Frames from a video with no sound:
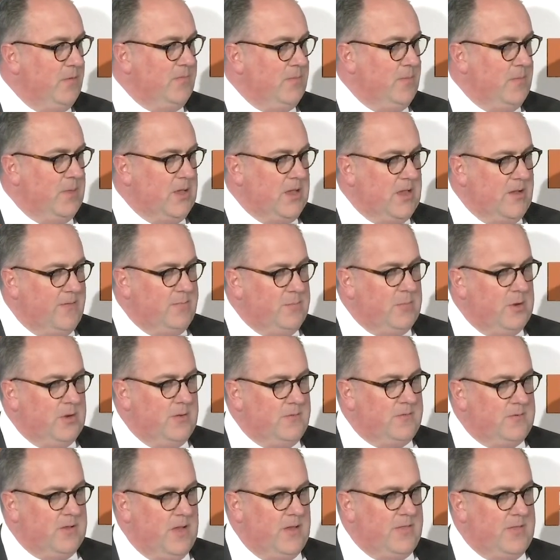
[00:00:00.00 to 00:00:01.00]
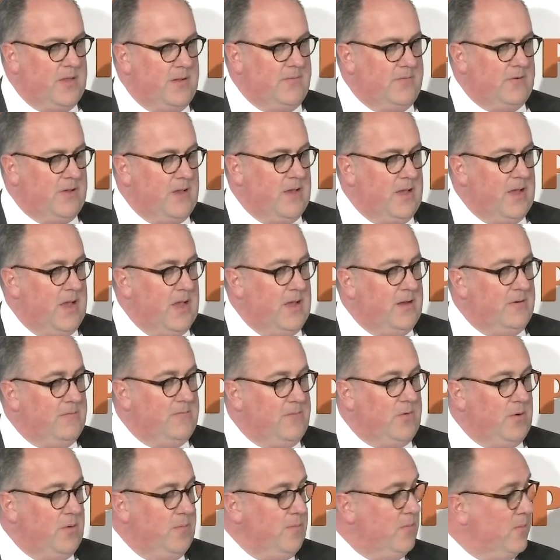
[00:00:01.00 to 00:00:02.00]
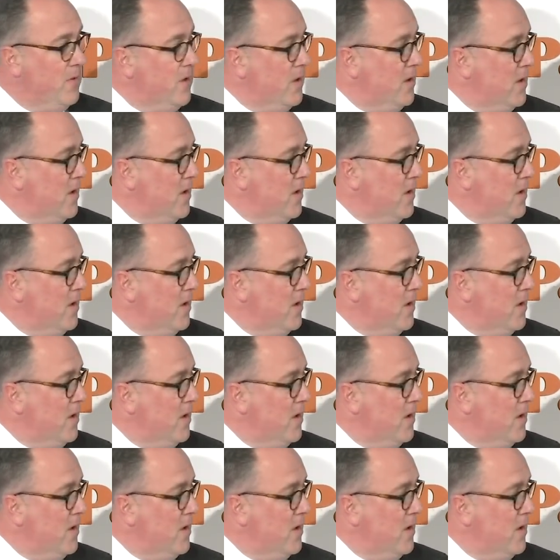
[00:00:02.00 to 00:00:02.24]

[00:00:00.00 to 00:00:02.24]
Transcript: from the Government of South Africa and from